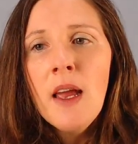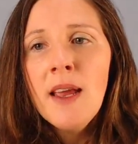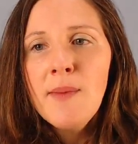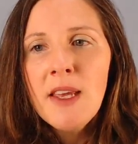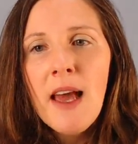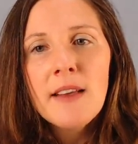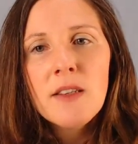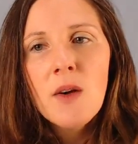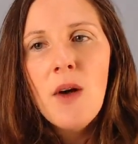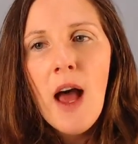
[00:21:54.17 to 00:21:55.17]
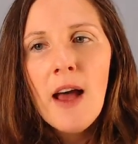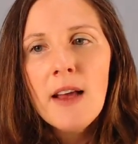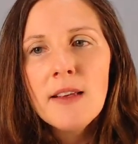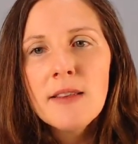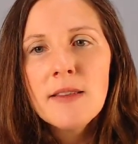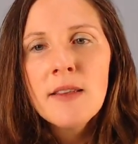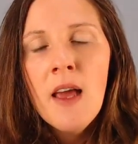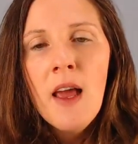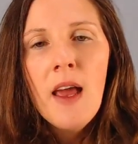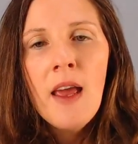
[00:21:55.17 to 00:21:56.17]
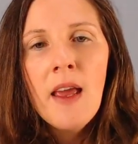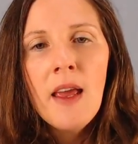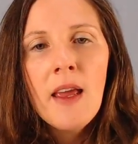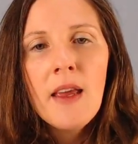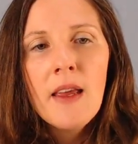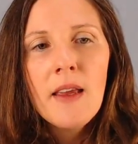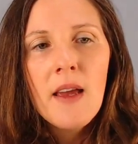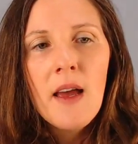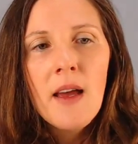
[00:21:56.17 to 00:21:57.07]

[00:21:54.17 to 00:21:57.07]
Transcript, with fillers: Amy Yasko has a